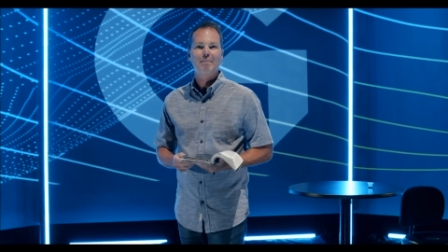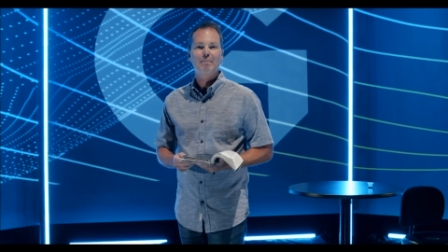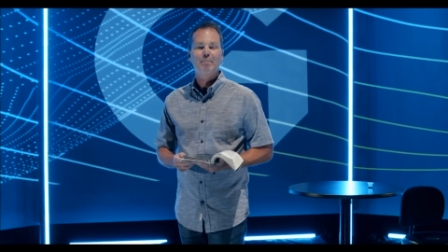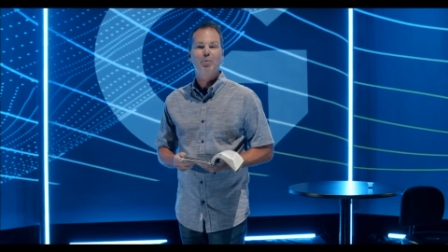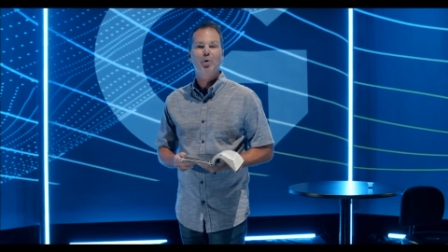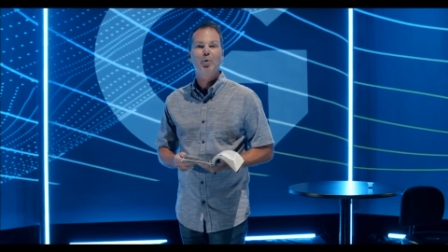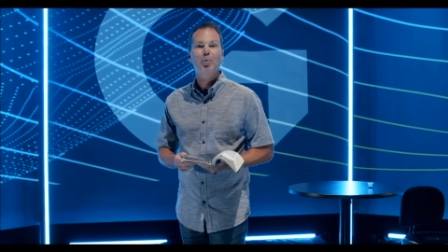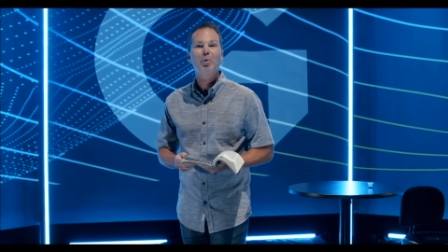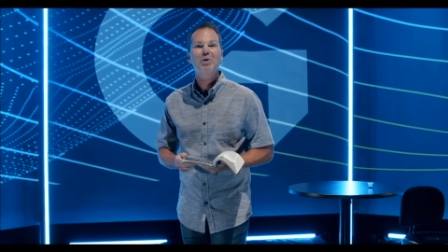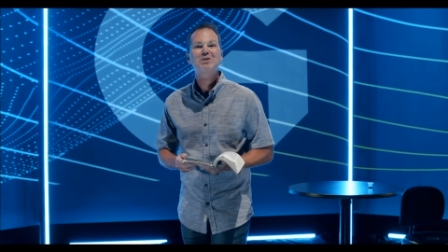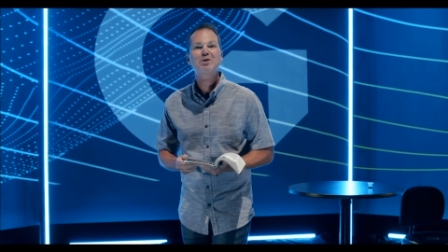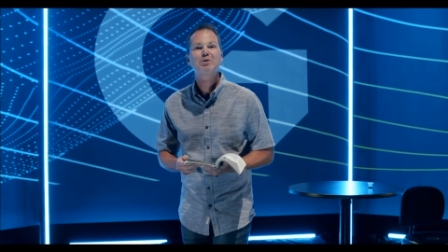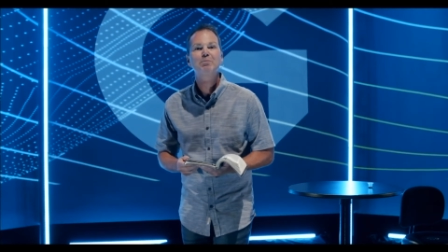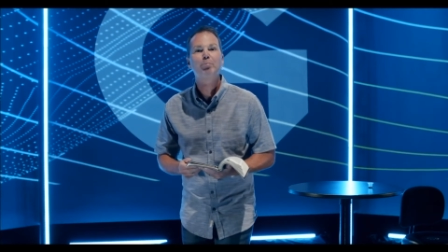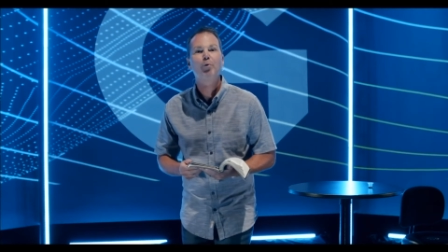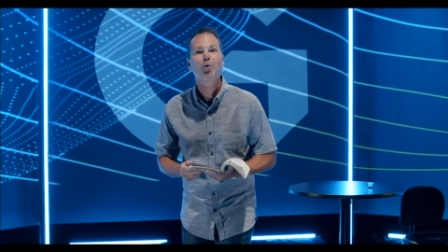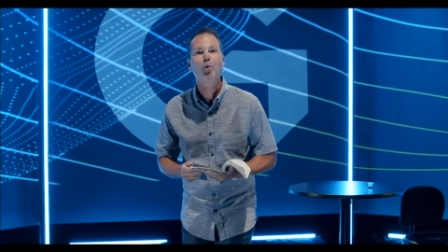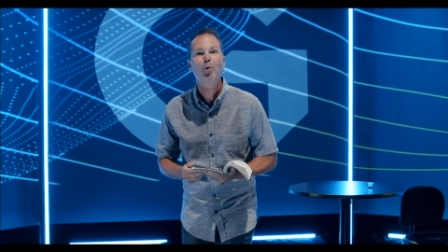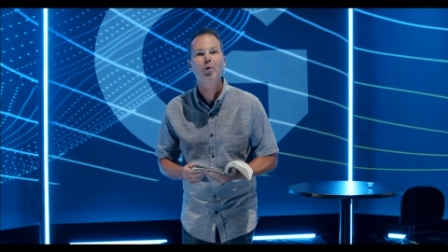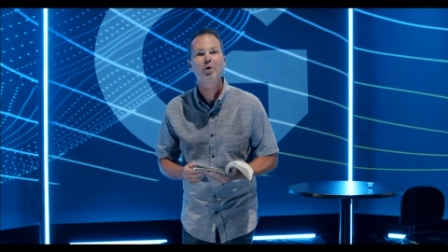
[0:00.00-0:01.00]
But what's
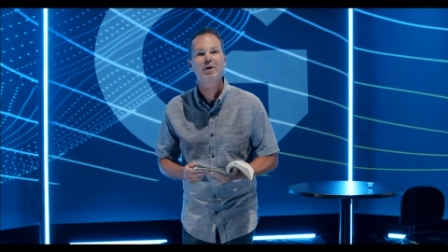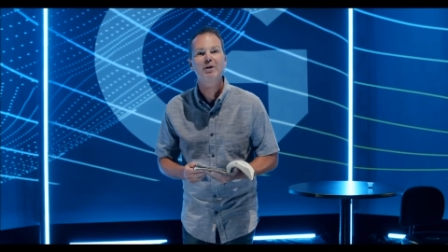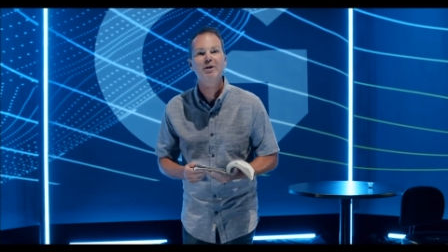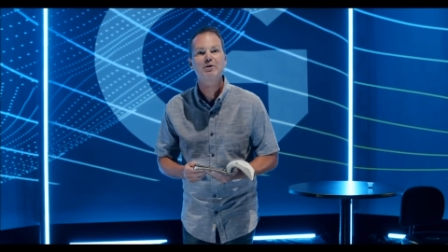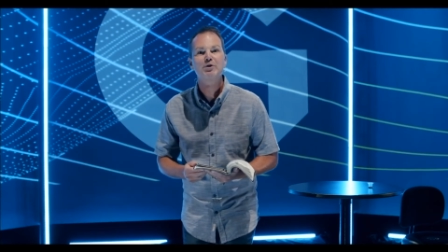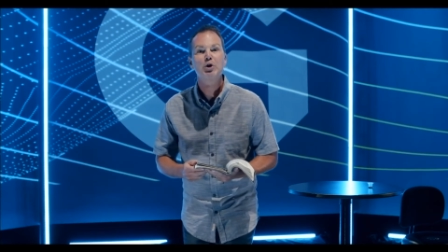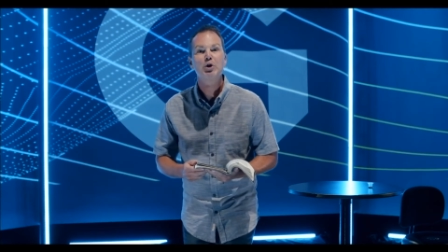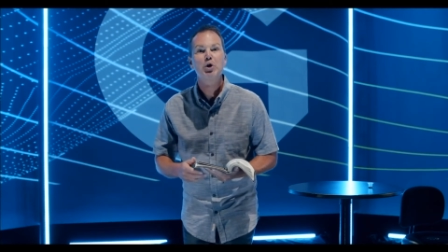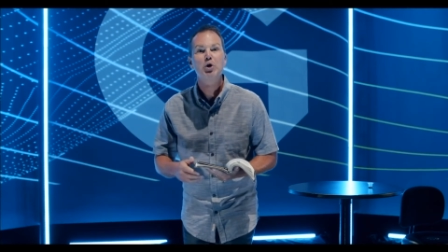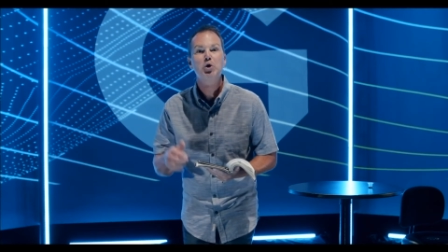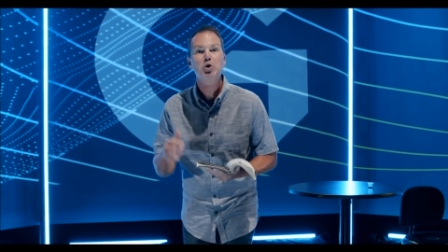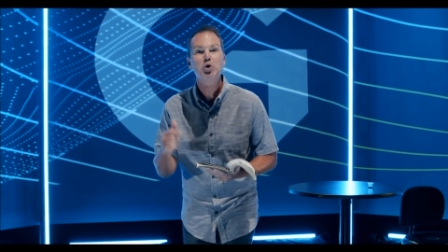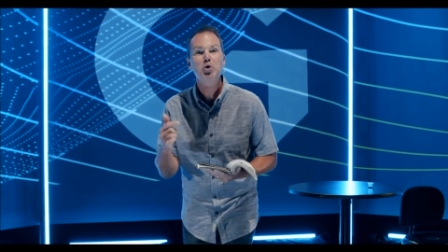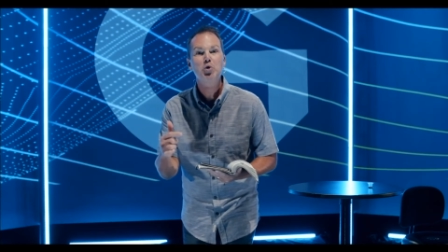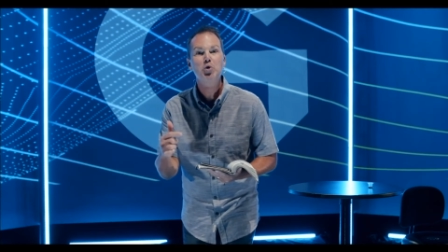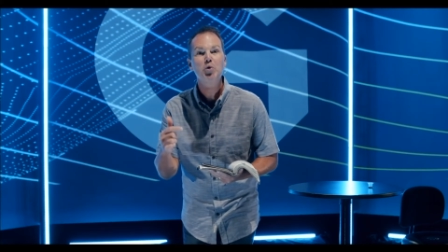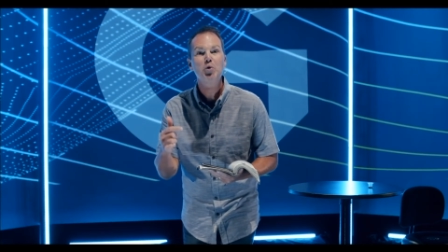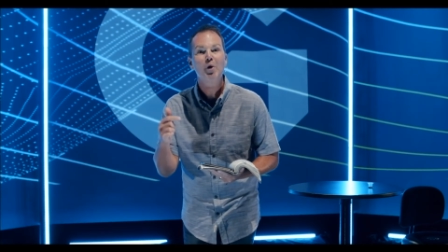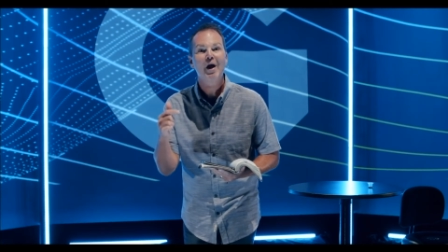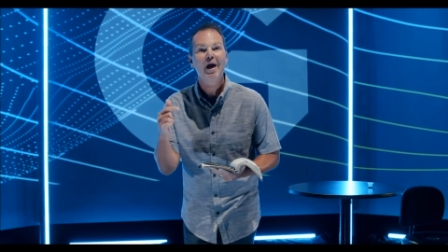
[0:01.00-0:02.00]
important is,
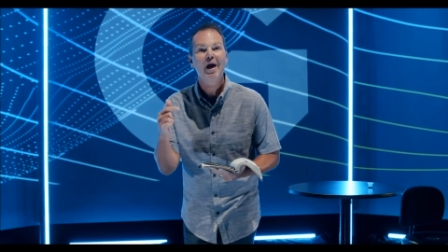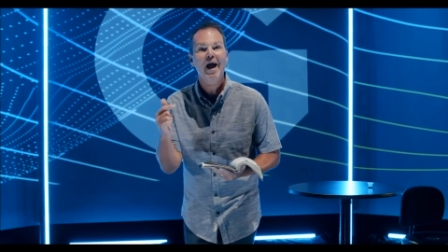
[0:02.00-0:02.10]
who